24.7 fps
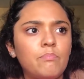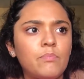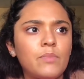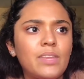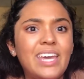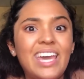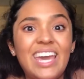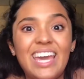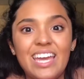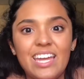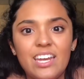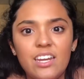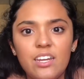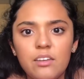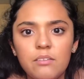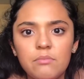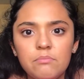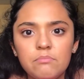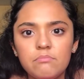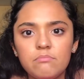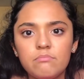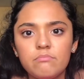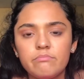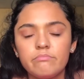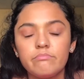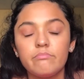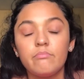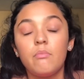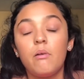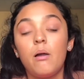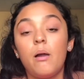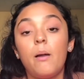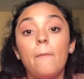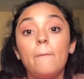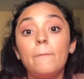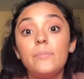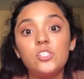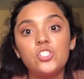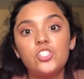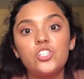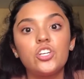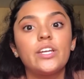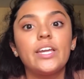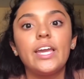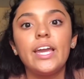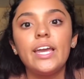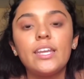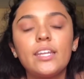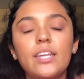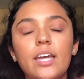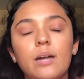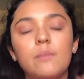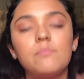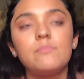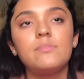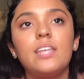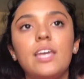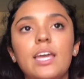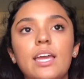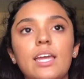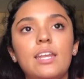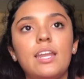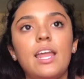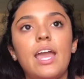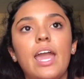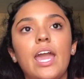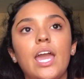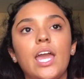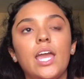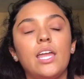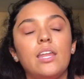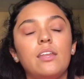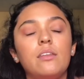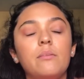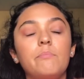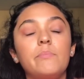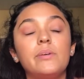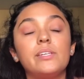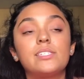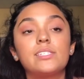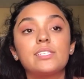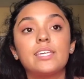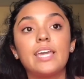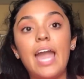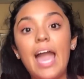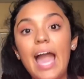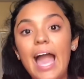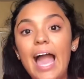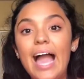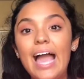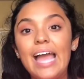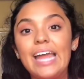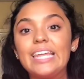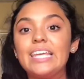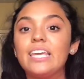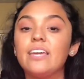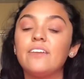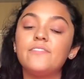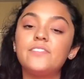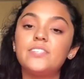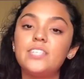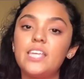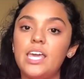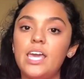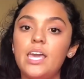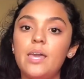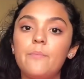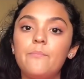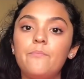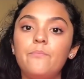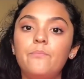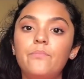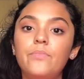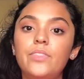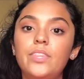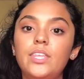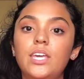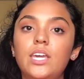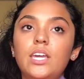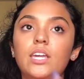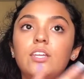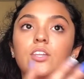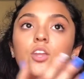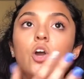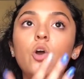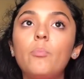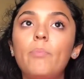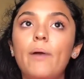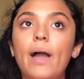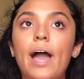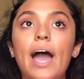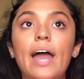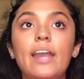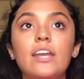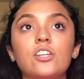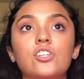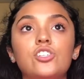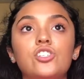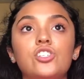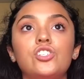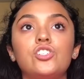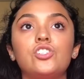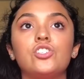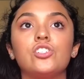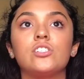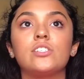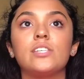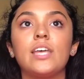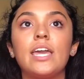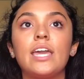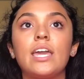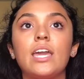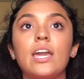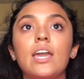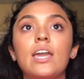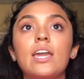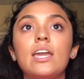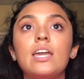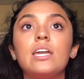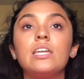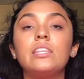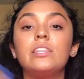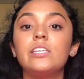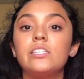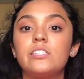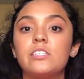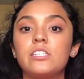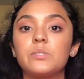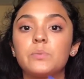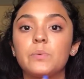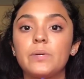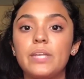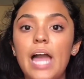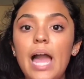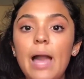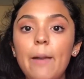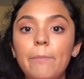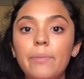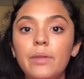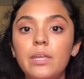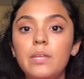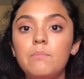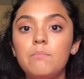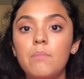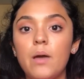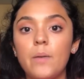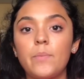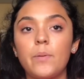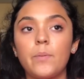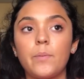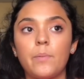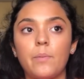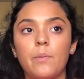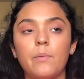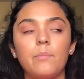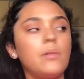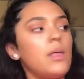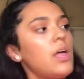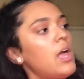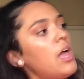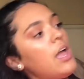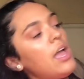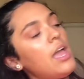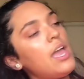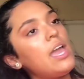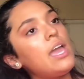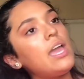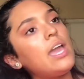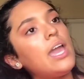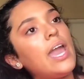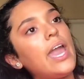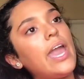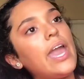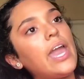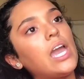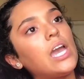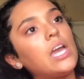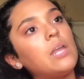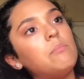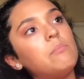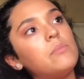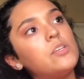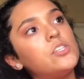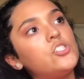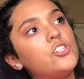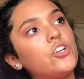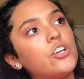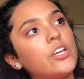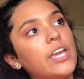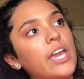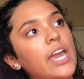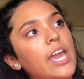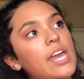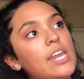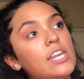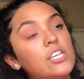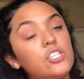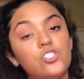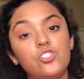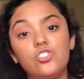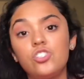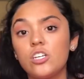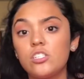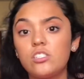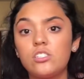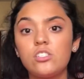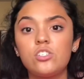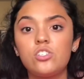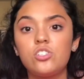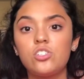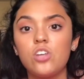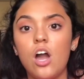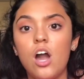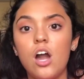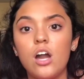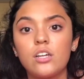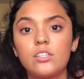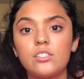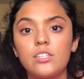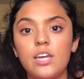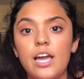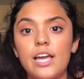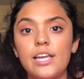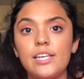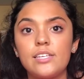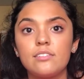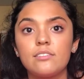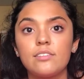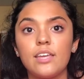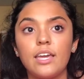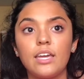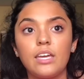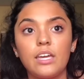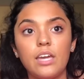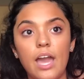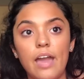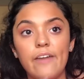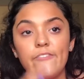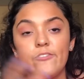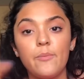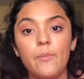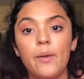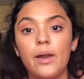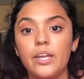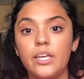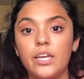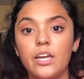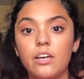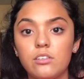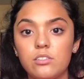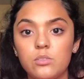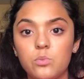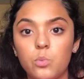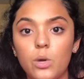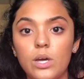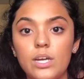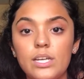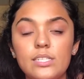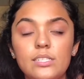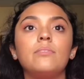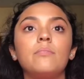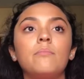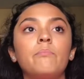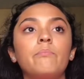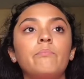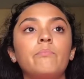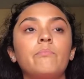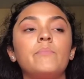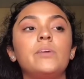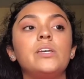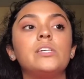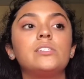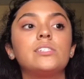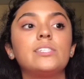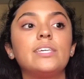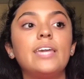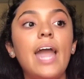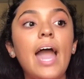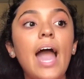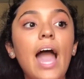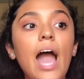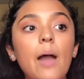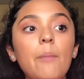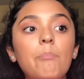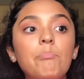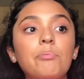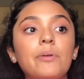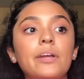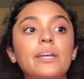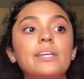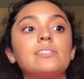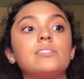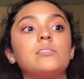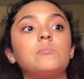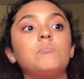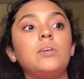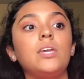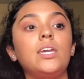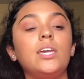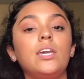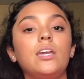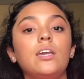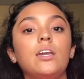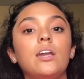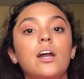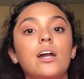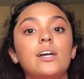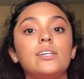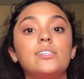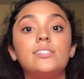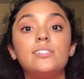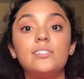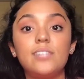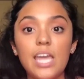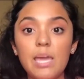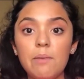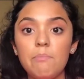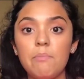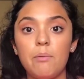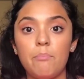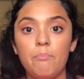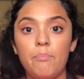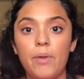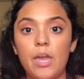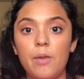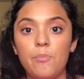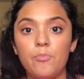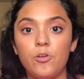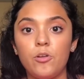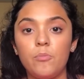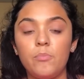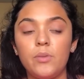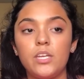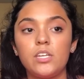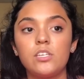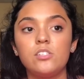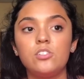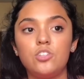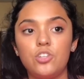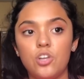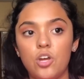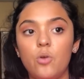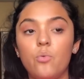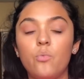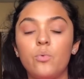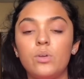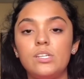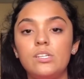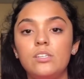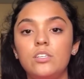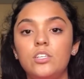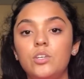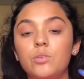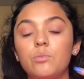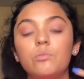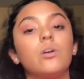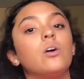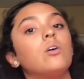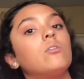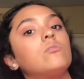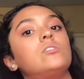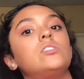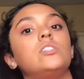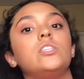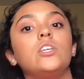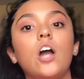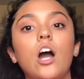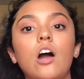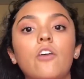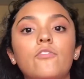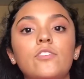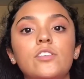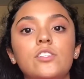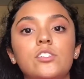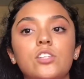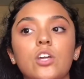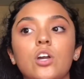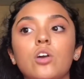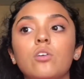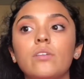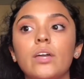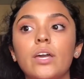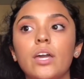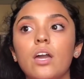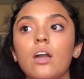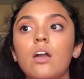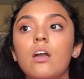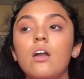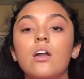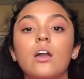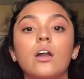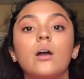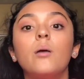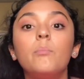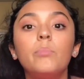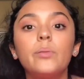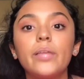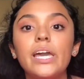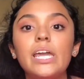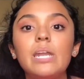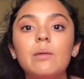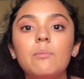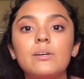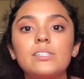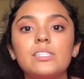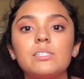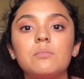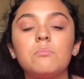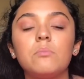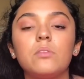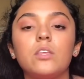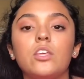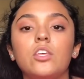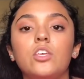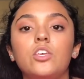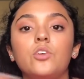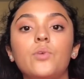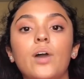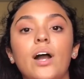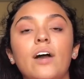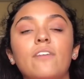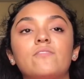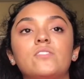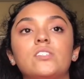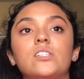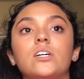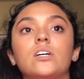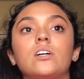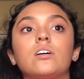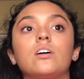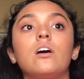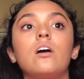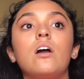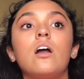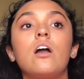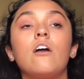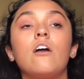Kid. Mr. Kid comes in and Miss Cat gives him the notepad and she's just like, this is what happened, blah blah blah blah. And Mr. Kid is just as shocked as like everybody else was. Miss Cat brings me a statement paper because you know when you go to the office to go like complain about something, you have to